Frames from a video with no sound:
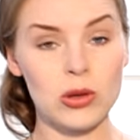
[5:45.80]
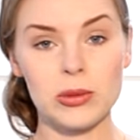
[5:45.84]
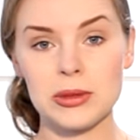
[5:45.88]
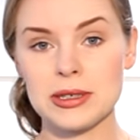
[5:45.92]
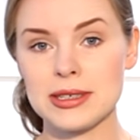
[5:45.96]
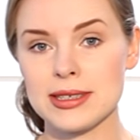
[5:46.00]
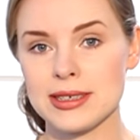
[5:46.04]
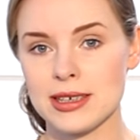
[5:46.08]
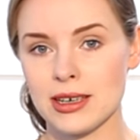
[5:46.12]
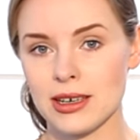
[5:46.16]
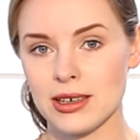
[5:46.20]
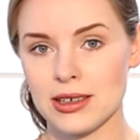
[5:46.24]

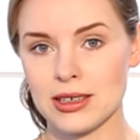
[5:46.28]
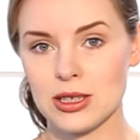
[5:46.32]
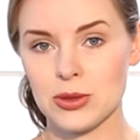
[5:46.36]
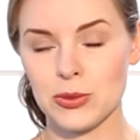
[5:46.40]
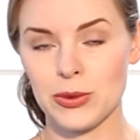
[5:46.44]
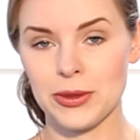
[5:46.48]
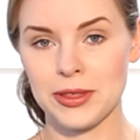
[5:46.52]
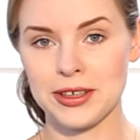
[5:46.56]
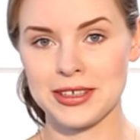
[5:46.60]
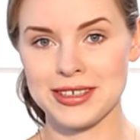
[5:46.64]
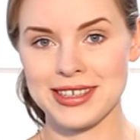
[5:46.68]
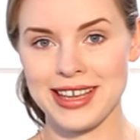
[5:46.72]
Start
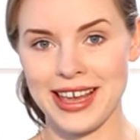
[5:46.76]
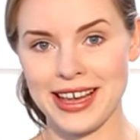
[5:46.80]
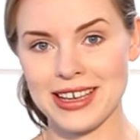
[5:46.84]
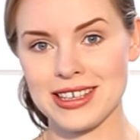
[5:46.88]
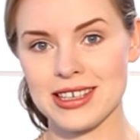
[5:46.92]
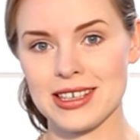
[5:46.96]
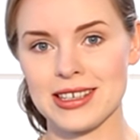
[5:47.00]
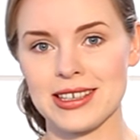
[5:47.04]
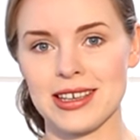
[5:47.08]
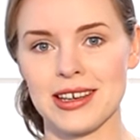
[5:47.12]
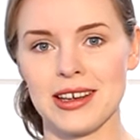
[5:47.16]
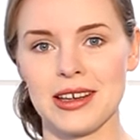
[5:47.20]
with this
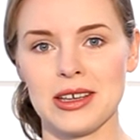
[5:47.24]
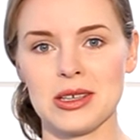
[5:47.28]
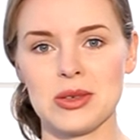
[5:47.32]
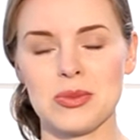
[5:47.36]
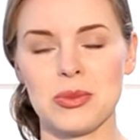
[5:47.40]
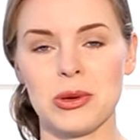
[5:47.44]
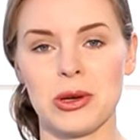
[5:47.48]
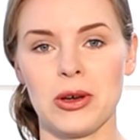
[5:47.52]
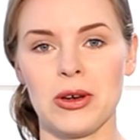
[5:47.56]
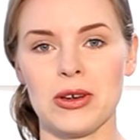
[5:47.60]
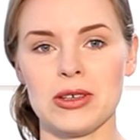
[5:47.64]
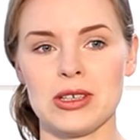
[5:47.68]
exercise
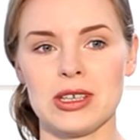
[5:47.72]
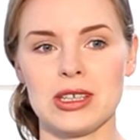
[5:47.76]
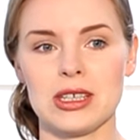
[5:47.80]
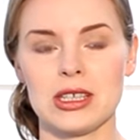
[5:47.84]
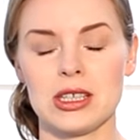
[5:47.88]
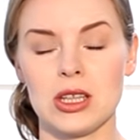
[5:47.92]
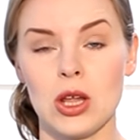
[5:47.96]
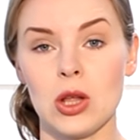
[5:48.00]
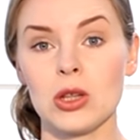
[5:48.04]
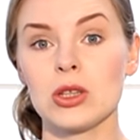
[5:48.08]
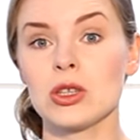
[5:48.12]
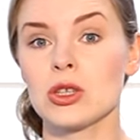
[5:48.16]
because it's
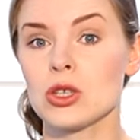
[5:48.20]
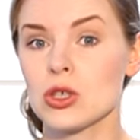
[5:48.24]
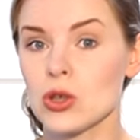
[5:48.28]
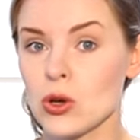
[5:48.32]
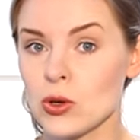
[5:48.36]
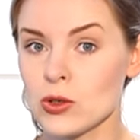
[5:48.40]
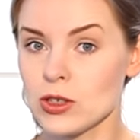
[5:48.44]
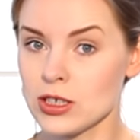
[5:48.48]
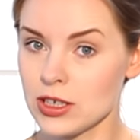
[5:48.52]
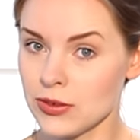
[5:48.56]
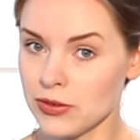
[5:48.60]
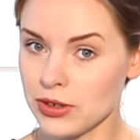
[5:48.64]
not
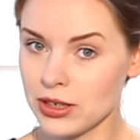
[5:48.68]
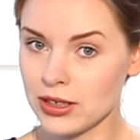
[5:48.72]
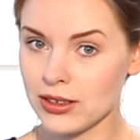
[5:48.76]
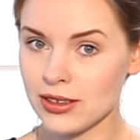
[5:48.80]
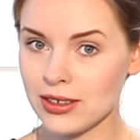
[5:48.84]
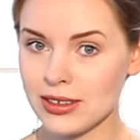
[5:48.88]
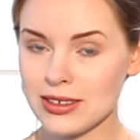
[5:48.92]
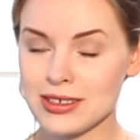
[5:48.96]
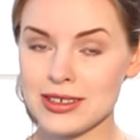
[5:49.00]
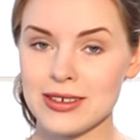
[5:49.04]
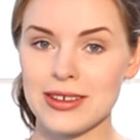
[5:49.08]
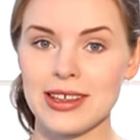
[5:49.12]
so
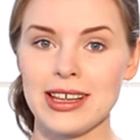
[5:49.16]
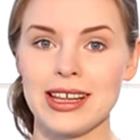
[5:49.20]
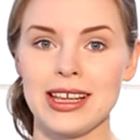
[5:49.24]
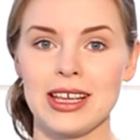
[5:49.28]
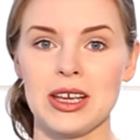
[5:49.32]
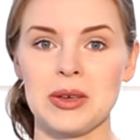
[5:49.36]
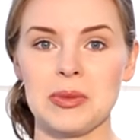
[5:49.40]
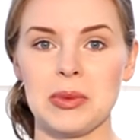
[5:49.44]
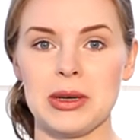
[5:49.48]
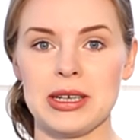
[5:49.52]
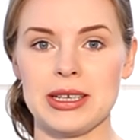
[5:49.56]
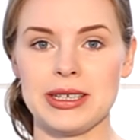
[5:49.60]
difficult,
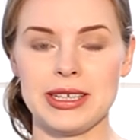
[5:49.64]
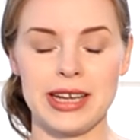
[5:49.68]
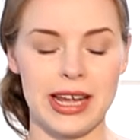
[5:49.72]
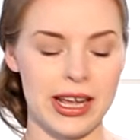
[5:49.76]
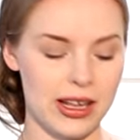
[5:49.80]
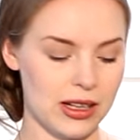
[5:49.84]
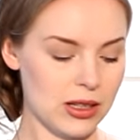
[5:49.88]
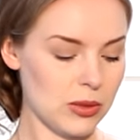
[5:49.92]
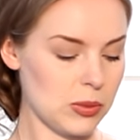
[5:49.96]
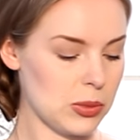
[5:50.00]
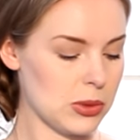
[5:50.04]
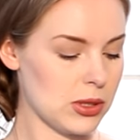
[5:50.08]
but it
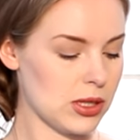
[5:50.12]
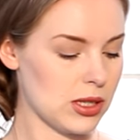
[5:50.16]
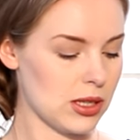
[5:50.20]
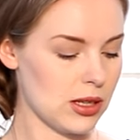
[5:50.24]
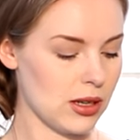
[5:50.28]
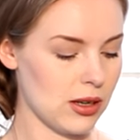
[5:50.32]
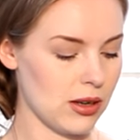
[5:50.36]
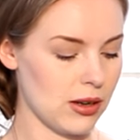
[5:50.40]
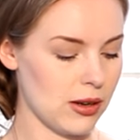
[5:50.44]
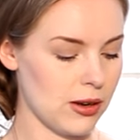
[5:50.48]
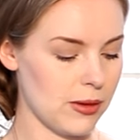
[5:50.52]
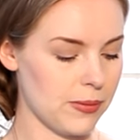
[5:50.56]
helps
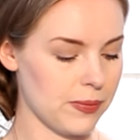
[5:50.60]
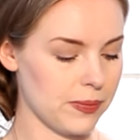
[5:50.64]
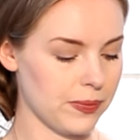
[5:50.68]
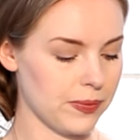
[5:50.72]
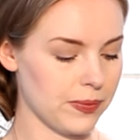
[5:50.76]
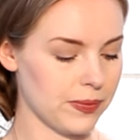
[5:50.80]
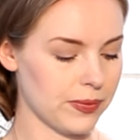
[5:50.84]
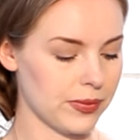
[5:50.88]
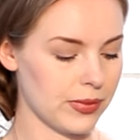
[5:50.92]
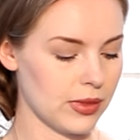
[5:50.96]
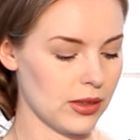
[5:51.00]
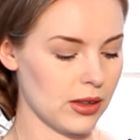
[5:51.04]

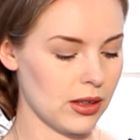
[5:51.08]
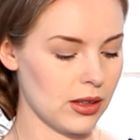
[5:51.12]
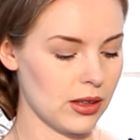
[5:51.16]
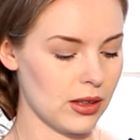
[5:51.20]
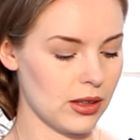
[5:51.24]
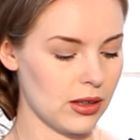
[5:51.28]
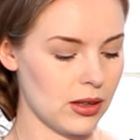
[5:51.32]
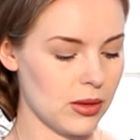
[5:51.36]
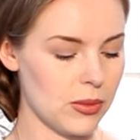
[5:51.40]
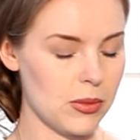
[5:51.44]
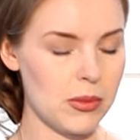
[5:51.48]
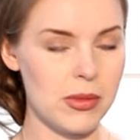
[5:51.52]
um,
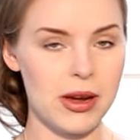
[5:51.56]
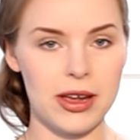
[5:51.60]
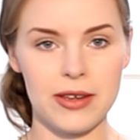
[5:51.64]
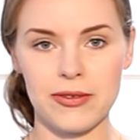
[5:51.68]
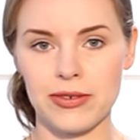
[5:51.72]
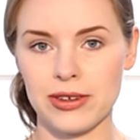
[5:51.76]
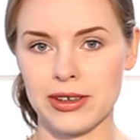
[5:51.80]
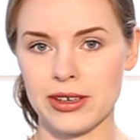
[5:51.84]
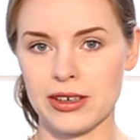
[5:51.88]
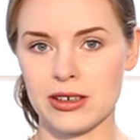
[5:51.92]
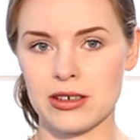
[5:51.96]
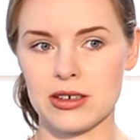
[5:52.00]
my
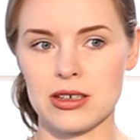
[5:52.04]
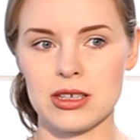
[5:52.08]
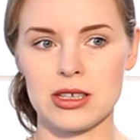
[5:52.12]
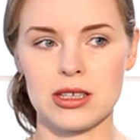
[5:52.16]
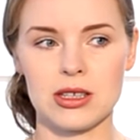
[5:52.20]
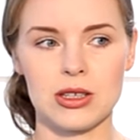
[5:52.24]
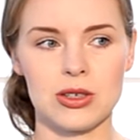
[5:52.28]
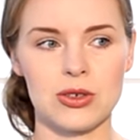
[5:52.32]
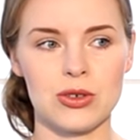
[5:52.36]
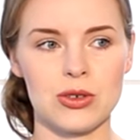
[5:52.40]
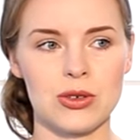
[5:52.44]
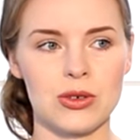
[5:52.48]

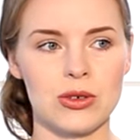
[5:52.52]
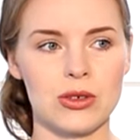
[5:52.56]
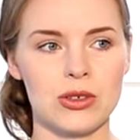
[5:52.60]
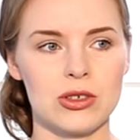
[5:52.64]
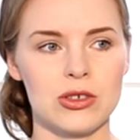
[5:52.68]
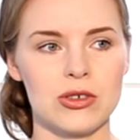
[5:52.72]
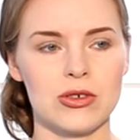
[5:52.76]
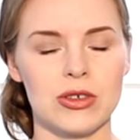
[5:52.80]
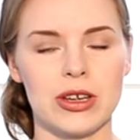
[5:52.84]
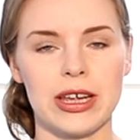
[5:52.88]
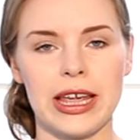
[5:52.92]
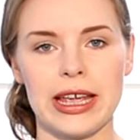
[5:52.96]
fingers to
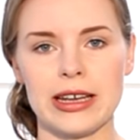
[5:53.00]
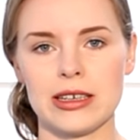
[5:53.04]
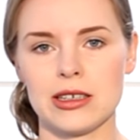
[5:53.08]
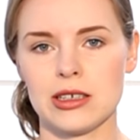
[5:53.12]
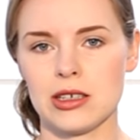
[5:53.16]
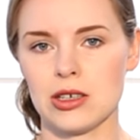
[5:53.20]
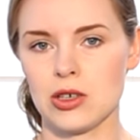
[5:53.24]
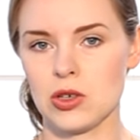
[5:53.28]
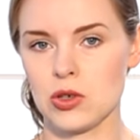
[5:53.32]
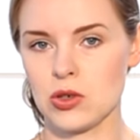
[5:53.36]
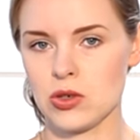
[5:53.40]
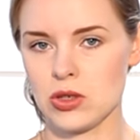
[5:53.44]
to
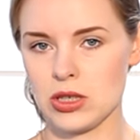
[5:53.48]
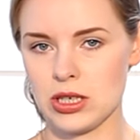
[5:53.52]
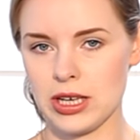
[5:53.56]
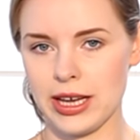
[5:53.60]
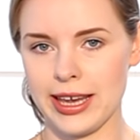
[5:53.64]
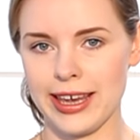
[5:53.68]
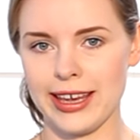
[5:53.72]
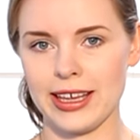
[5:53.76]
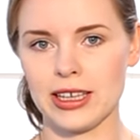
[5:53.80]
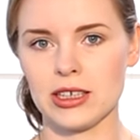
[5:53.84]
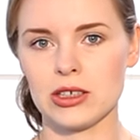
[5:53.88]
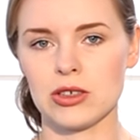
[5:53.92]
get used
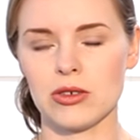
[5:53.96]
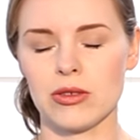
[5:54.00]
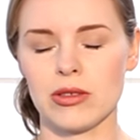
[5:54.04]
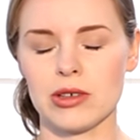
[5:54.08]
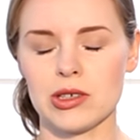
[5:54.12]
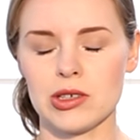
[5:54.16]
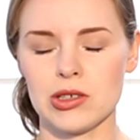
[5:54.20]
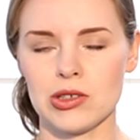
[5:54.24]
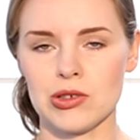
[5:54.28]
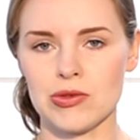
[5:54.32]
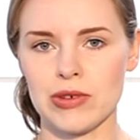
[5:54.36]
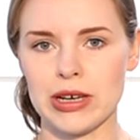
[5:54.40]
again to the
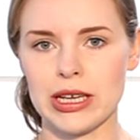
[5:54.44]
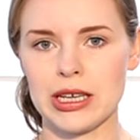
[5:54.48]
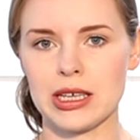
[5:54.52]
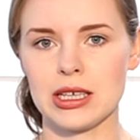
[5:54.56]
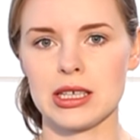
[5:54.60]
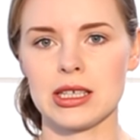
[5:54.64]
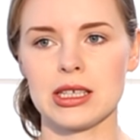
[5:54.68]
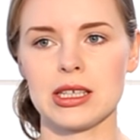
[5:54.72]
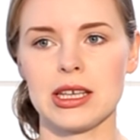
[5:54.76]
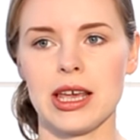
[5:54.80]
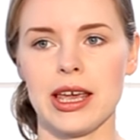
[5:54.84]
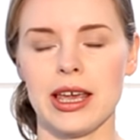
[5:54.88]

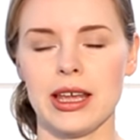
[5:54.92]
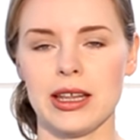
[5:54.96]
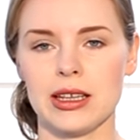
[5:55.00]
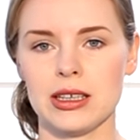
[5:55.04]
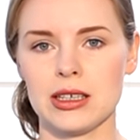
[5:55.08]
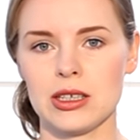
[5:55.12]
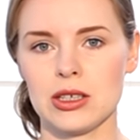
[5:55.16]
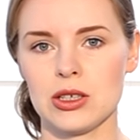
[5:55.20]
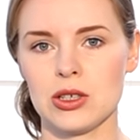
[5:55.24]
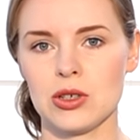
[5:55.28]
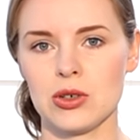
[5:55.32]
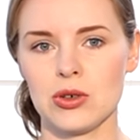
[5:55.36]
strings
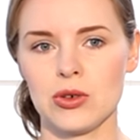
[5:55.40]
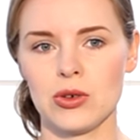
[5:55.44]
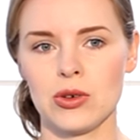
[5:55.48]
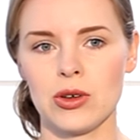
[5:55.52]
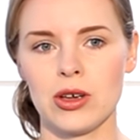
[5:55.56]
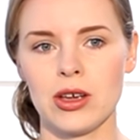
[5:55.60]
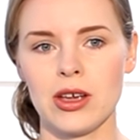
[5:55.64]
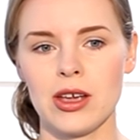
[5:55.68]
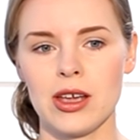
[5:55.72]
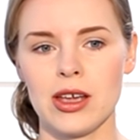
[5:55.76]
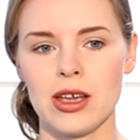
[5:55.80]
and to